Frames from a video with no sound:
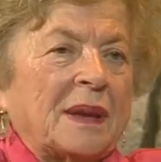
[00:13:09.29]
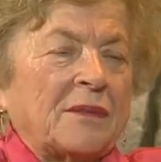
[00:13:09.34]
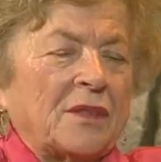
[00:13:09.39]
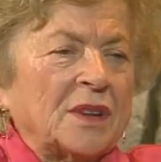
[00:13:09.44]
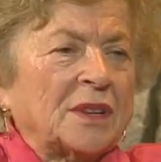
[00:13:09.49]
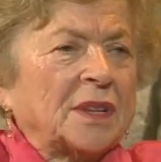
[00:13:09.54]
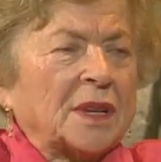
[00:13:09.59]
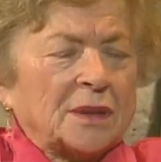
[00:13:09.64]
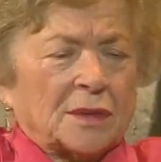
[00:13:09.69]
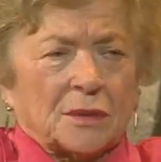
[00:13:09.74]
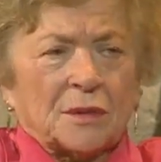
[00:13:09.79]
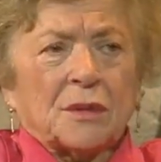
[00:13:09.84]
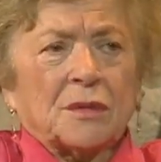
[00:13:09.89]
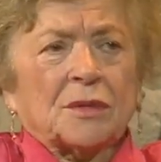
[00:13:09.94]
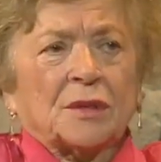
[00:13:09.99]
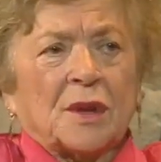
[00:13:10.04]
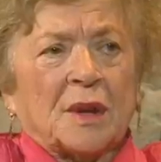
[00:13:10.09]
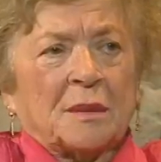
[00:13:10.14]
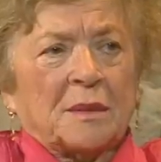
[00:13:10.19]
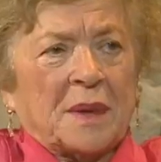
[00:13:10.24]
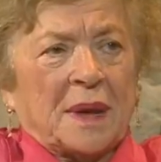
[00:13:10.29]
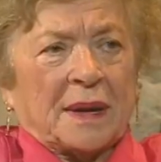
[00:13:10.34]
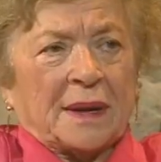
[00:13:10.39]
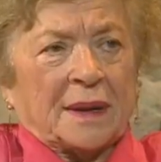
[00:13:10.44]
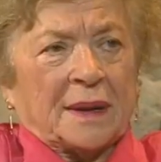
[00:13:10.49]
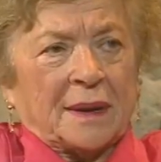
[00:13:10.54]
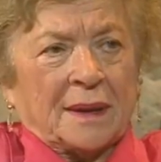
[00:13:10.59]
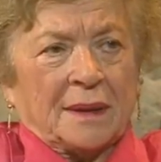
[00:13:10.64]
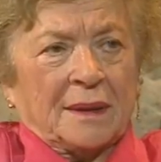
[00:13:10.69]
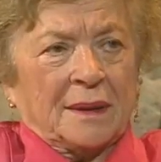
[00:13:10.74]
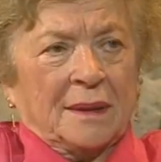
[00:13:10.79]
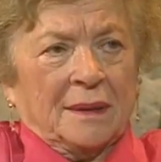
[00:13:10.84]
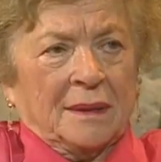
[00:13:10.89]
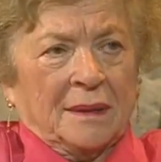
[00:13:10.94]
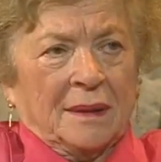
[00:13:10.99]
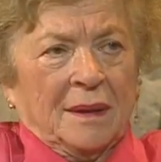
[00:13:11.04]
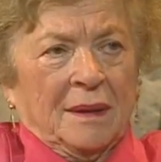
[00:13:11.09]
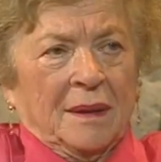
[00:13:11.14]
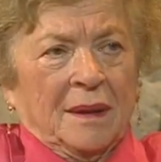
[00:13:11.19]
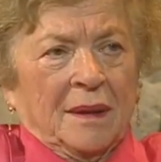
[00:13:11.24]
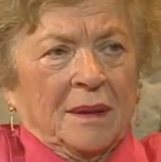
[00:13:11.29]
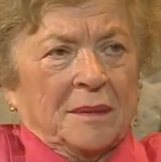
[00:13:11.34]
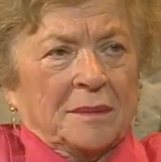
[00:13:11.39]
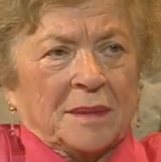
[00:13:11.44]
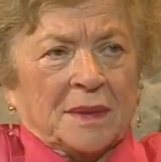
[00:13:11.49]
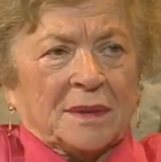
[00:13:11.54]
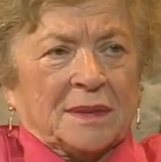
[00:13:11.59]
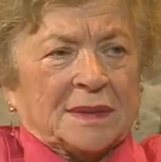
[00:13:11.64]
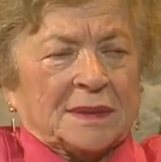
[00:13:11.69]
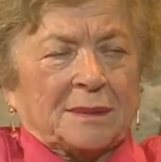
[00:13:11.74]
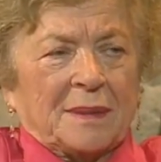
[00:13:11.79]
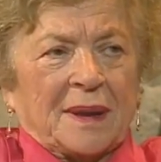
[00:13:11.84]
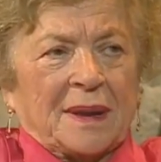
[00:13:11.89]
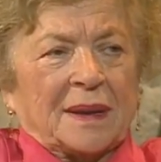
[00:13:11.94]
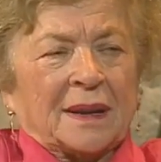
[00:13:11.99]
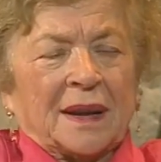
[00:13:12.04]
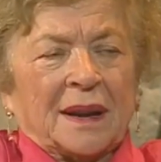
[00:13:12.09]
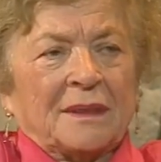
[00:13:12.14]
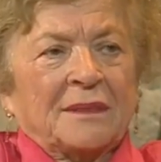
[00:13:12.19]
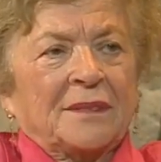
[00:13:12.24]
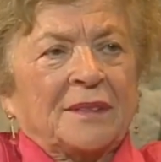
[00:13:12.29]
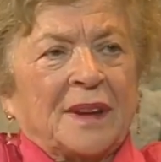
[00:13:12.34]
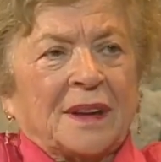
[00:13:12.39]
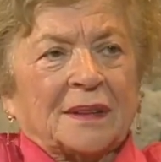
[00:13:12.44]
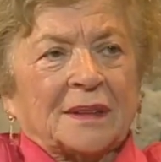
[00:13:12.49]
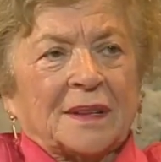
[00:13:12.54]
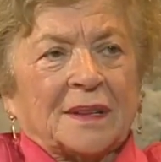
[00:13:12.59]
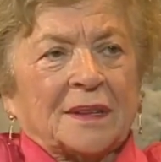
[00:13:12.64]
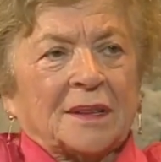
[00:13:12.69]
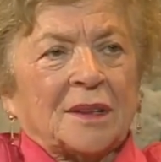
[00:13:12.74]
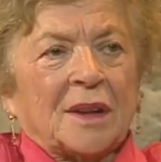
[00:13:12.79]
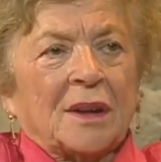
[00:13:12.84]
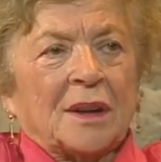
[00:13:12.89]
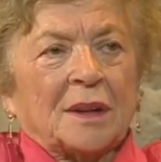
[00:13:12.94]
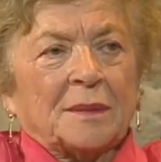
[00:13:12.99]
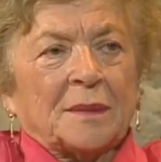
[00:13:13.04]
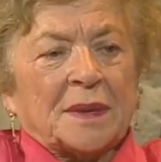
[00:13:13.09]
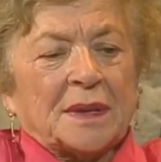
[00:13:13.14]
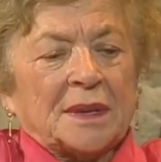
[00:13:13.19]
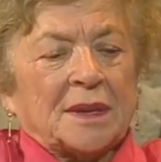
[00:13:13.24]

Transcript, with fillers: I wanted to go to America because my grandfather told me,